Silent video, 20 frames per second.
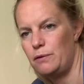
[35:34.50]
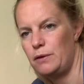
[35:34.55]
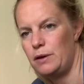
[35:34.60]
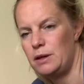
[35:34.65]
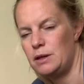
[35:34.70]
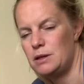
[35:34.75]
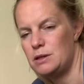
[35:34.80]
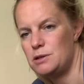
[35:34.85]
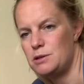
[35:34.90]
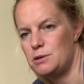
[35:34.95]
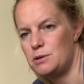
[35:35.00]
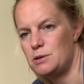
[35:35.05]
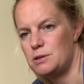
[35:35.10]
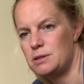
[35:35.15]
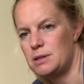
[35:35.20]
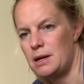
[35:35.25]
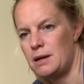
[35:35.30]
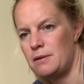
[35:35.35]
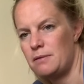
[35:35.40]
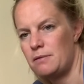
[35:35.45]
finished your
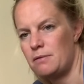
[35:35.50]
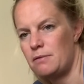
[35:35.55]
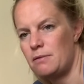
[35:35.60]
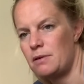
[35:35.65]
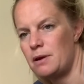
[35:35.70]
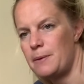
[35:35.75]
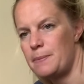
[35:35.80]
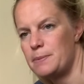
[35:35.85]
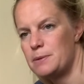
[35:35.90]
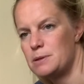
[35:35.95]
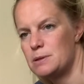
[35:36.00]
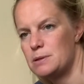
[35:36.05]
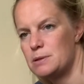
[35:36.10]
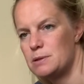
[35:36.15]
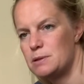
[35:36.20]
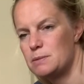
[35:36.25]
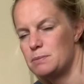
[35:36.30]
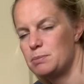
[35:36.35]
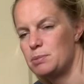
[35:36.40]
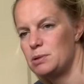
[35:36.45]
10
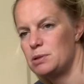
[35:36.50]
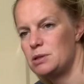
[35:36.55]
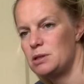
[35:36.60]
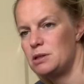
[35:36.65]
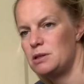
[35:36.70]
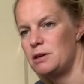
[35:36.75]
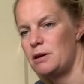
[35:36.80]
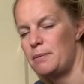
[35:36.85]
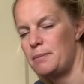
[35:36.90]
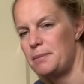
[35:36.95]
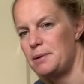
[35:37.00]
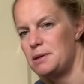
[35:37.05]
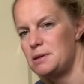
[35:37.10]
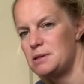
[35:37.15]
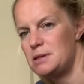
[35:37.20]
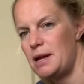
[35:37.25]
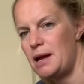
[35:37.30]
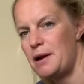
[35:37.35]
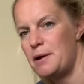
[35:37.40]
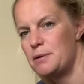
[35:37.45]
reps, put the dumbbells
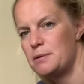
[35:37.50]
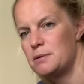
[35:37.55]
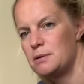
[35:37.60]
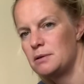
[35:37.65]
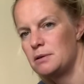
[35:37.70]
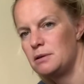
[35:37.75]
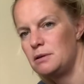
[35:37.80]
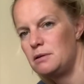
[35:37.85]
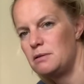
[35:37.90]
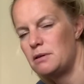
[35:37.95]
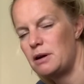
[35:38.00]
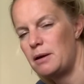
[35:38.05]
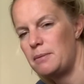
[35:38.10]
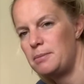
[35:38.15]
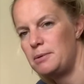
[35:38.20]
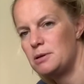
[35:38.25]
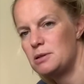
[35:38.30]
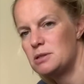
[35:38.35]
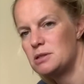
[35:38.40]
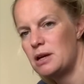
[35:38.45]
down, grab
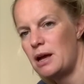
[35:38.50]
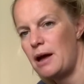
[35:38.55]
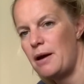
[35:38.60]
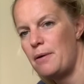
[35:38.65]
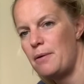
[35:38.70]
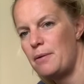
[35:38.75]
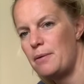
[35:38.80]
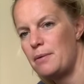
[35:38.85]
your towel,